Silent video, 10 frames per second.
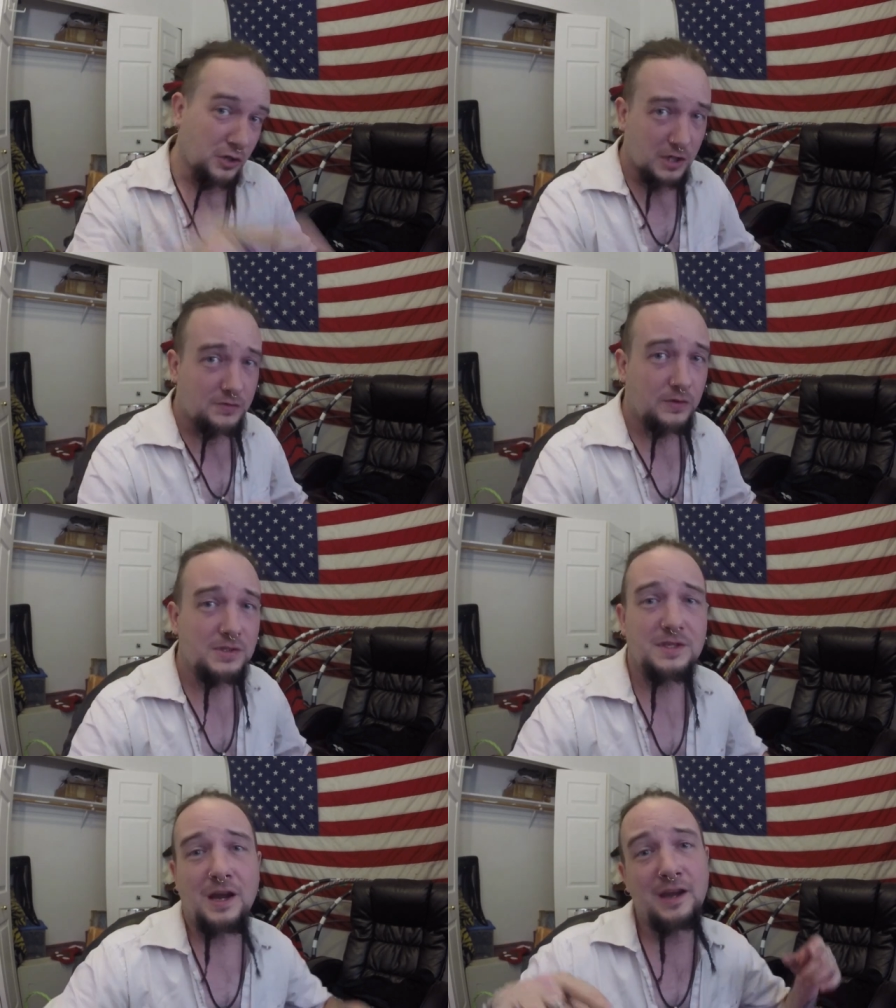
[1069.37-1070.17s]
Josh
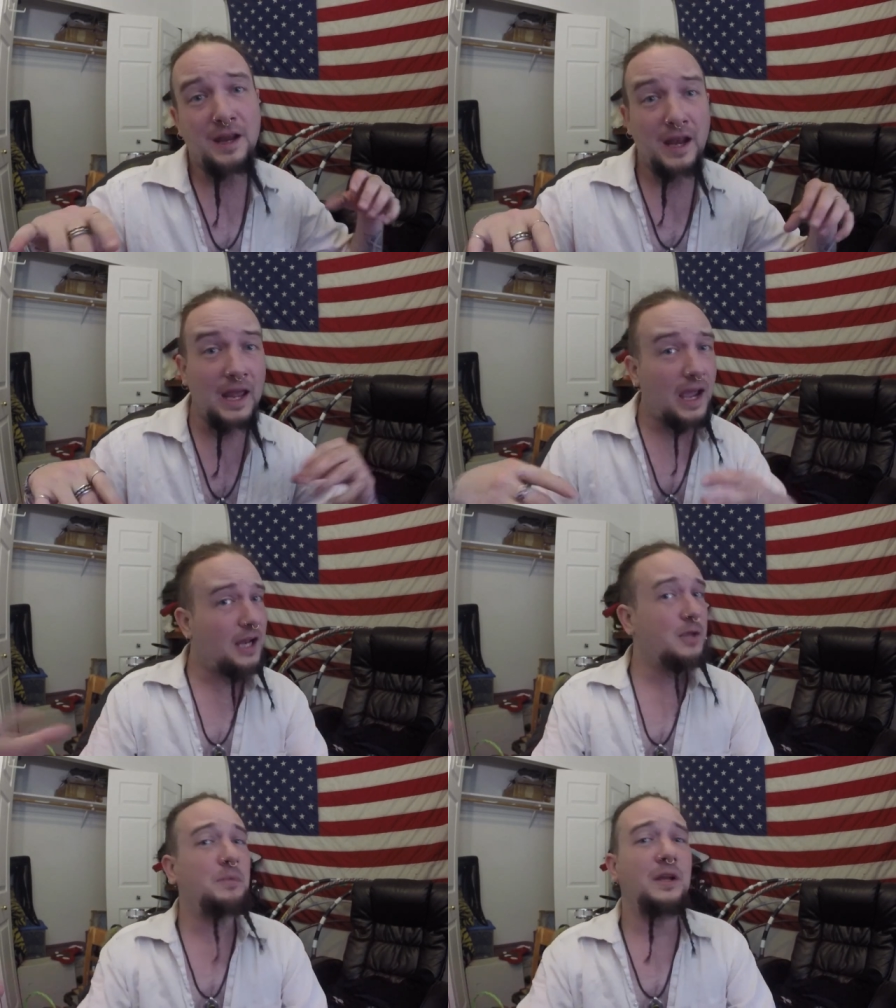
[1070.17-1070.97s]
Feuerstein, and
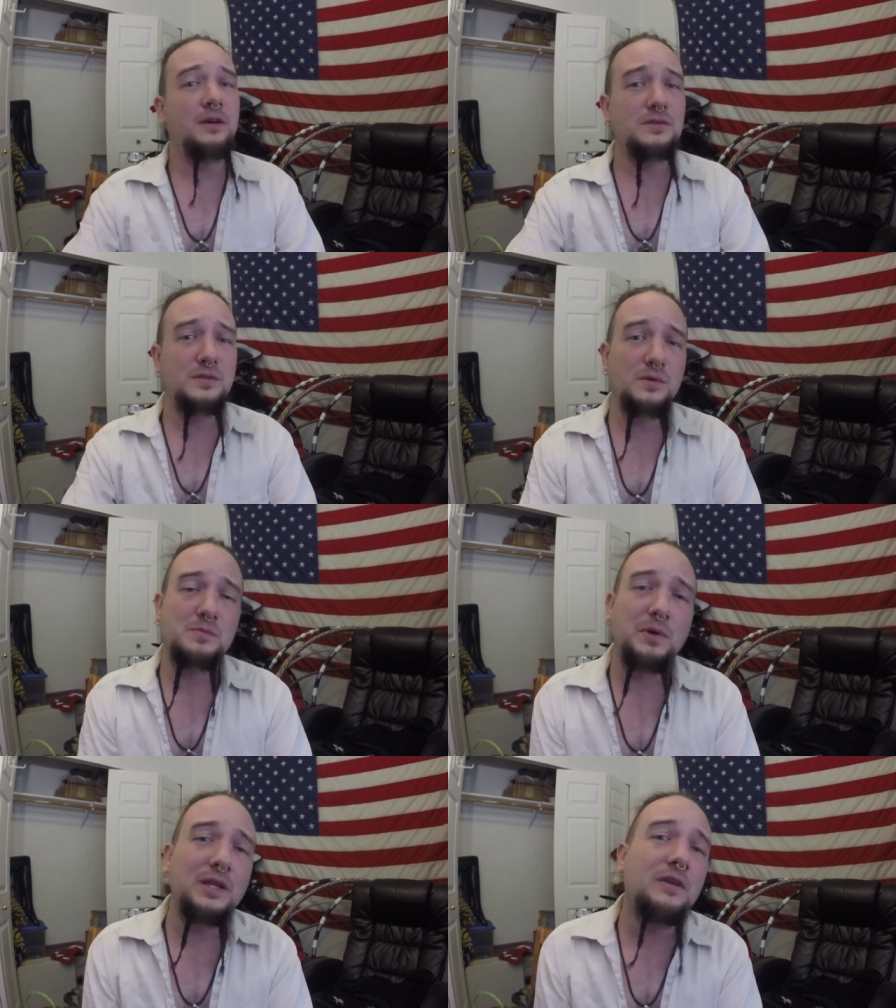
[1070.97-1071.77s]
anybody else who
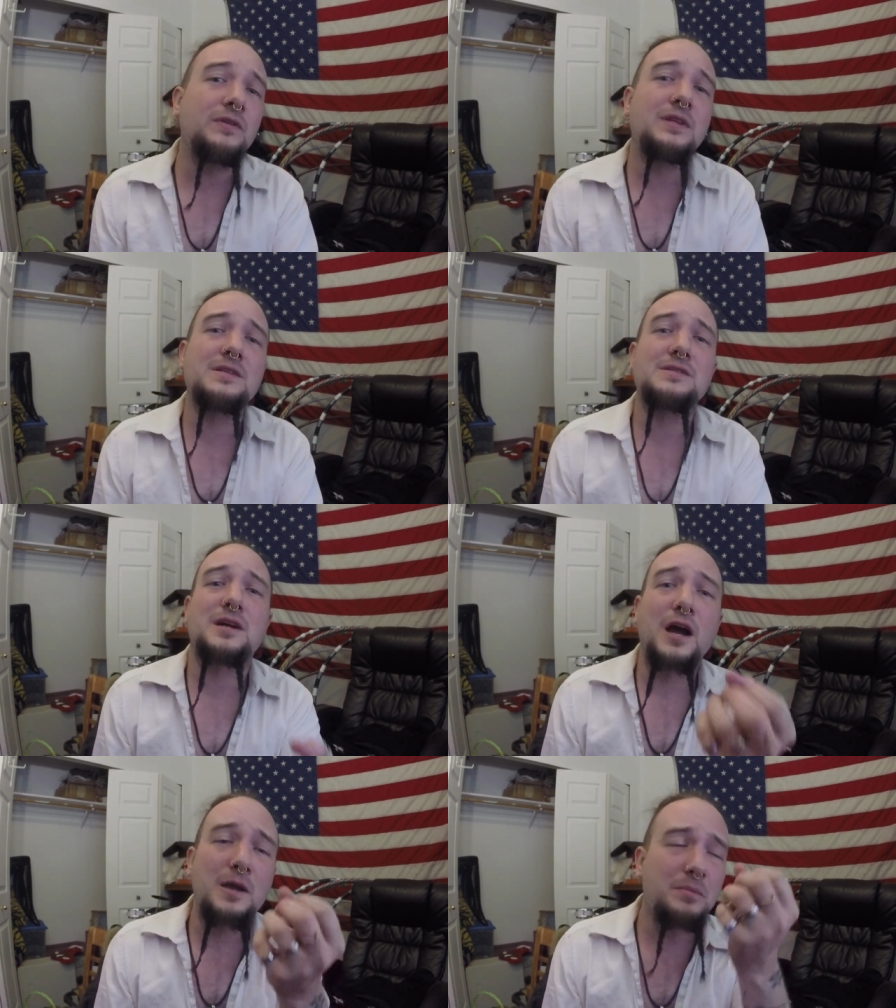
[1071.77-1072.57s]
is believing this
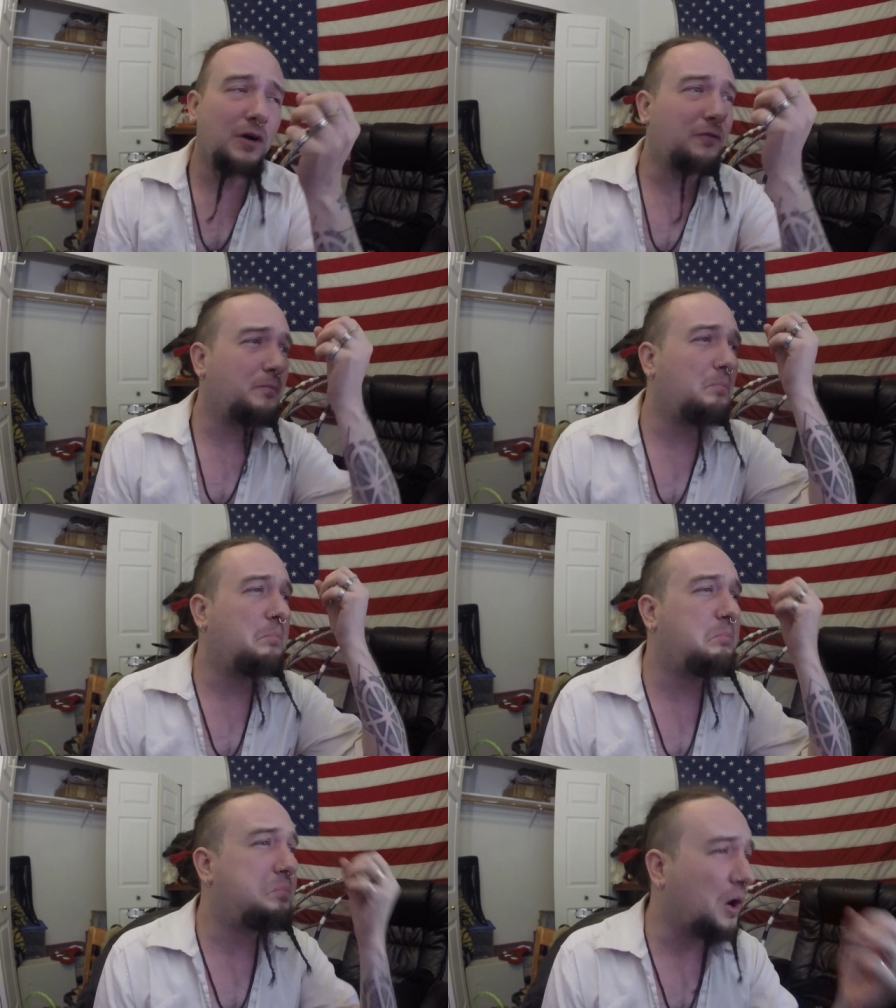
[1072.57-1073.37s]
type of
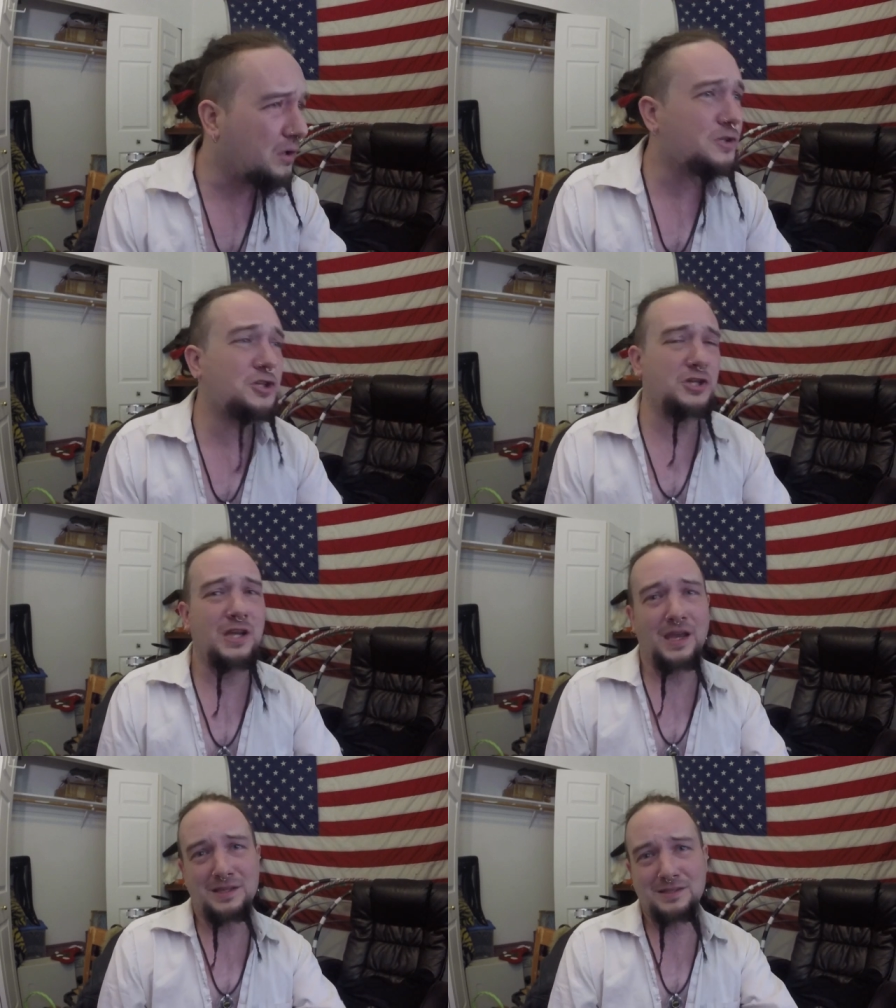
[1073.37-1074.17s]

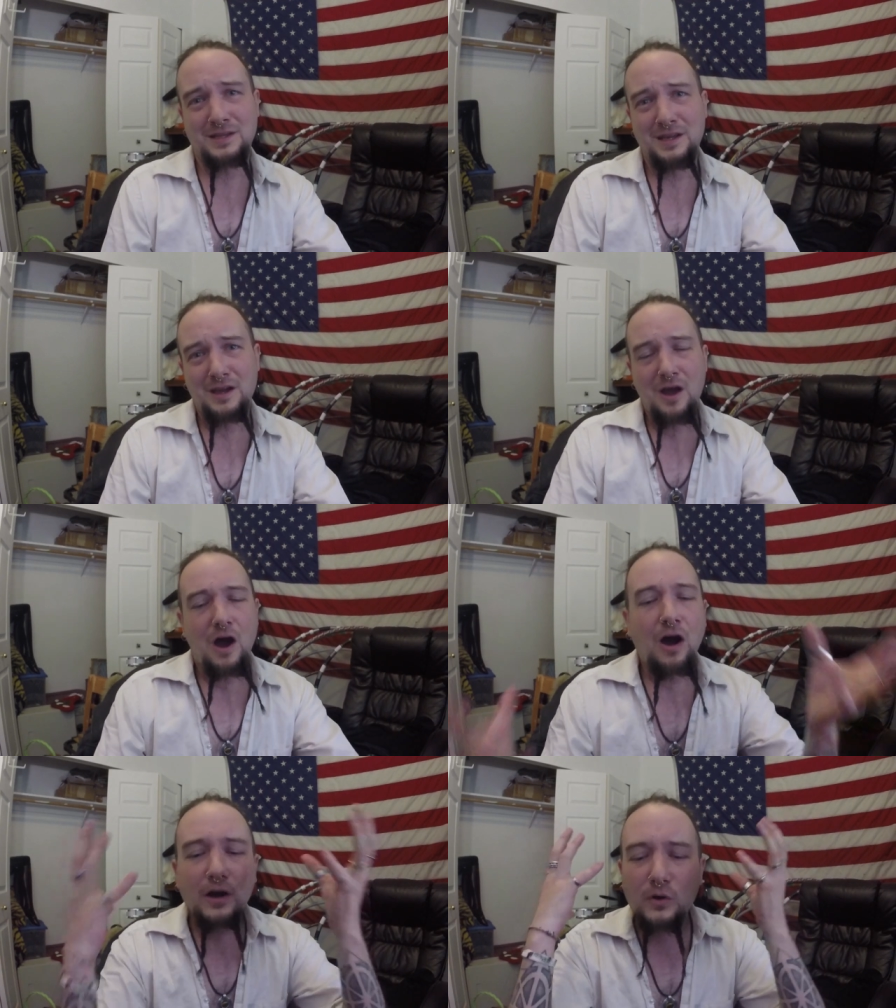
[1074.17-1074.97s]
bullshit
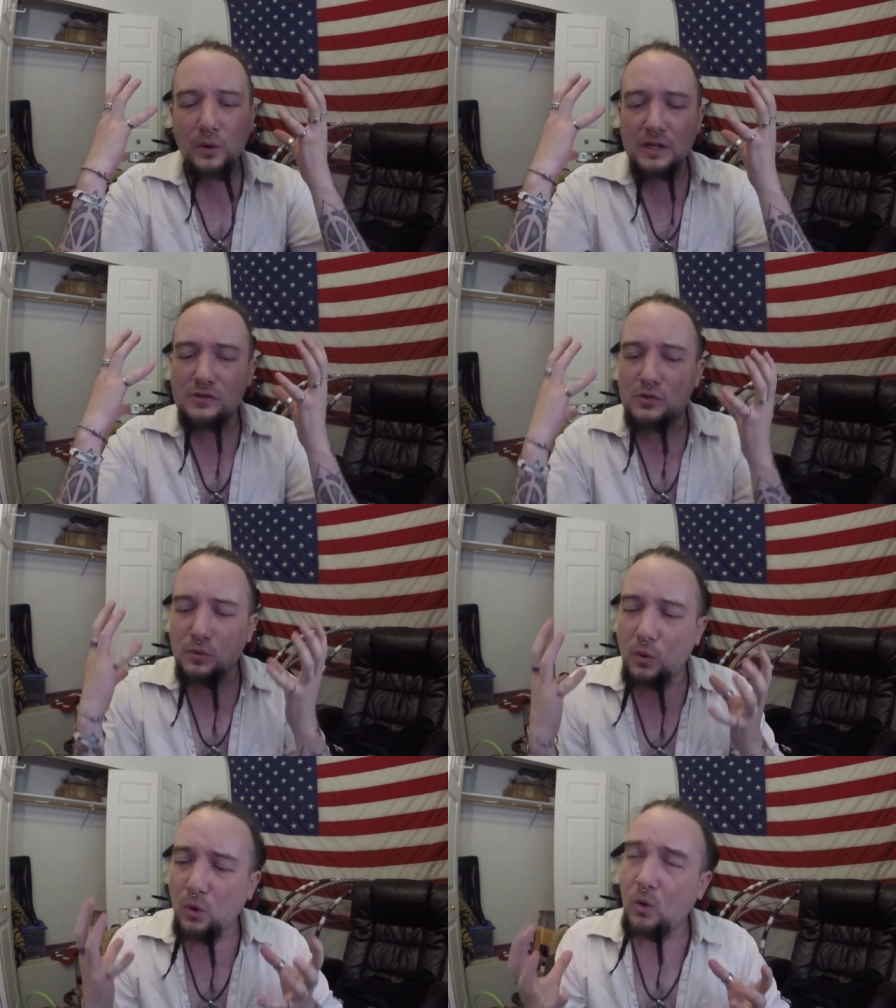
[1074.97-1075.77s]
are going
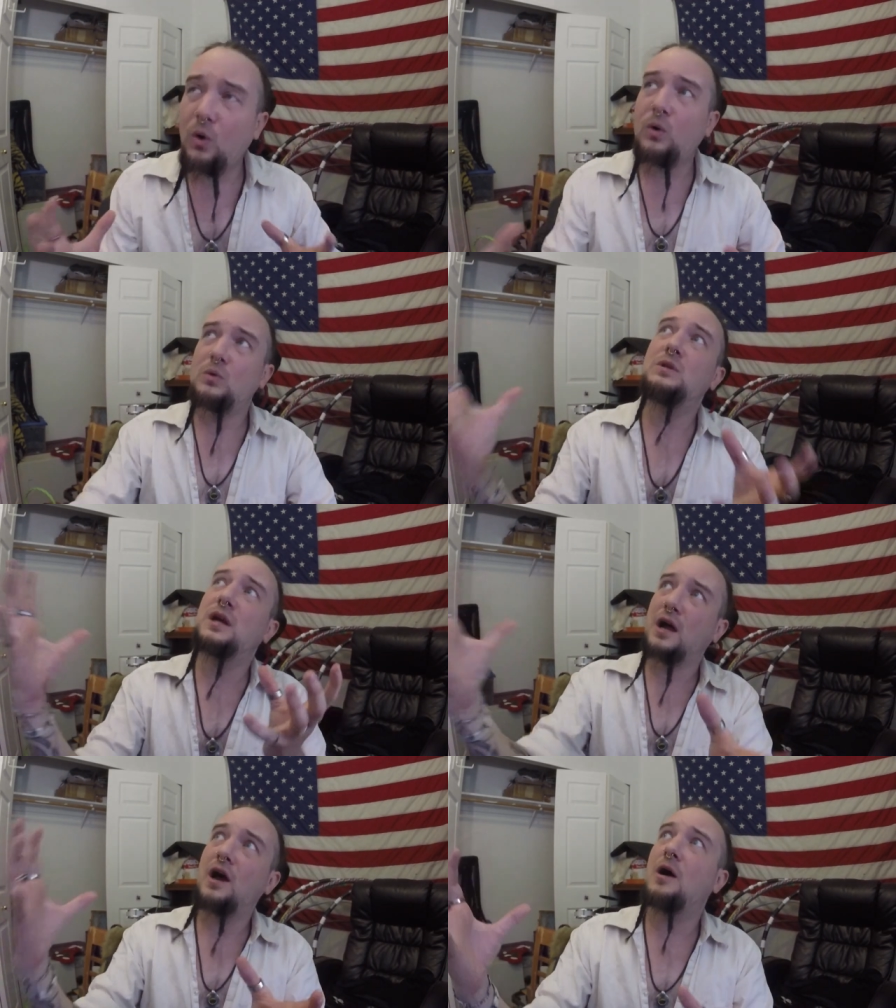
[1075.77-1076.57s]
to hold
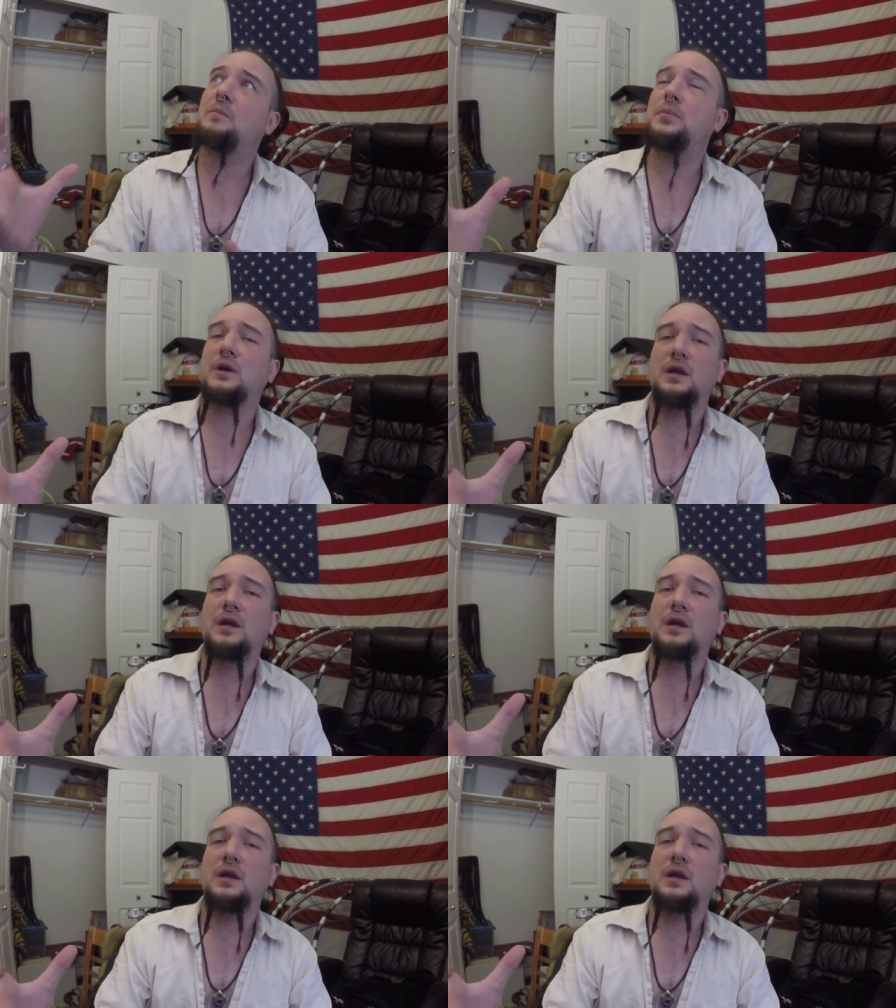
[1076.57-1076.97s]
up